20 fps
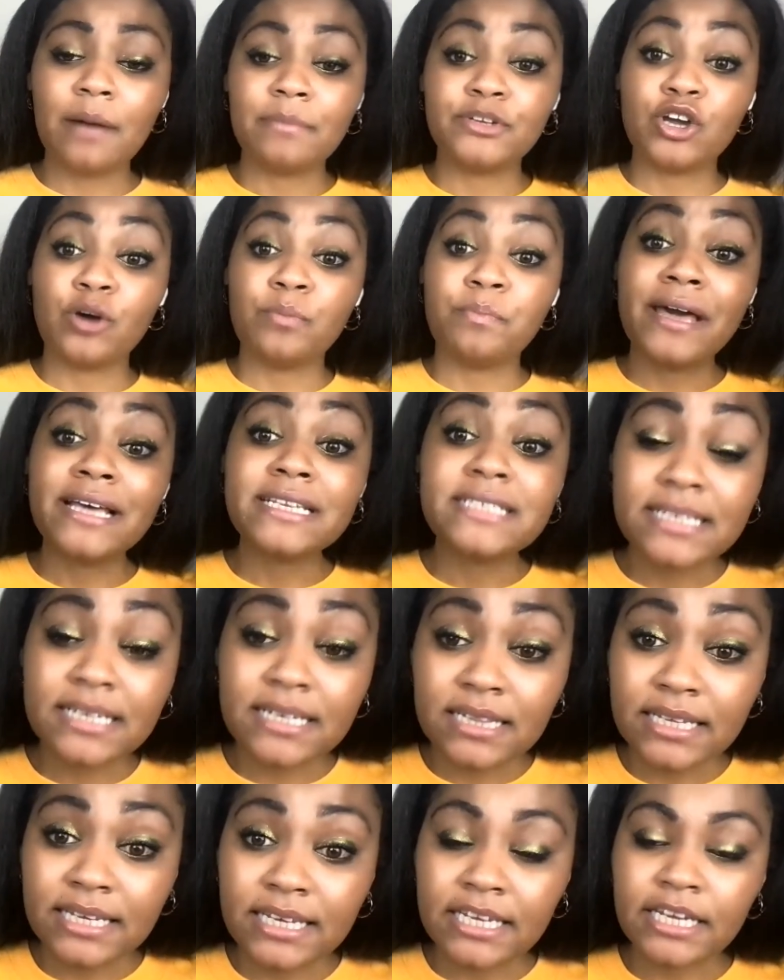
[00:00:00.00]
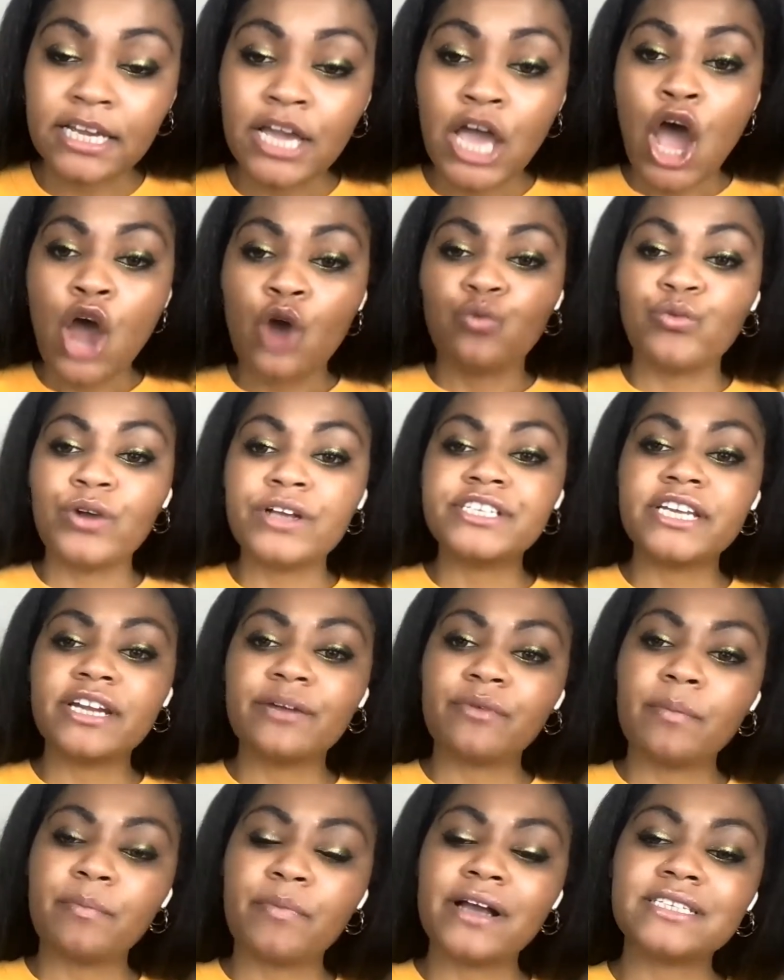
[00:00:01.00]
Domestically, rigid
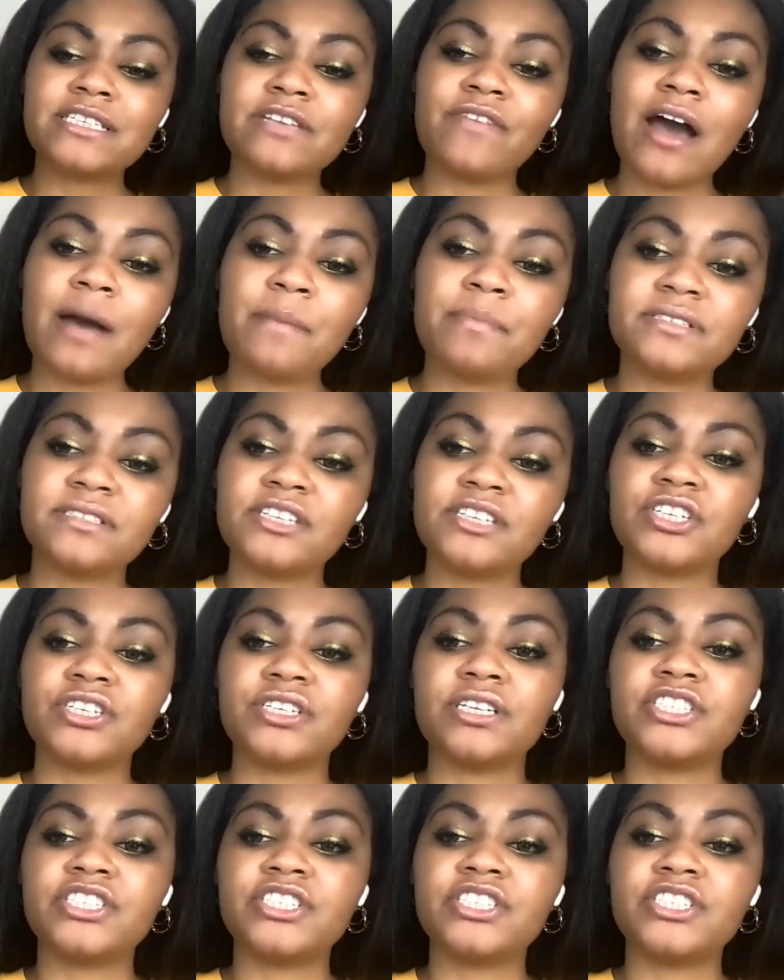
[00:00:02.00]
and repressive opposition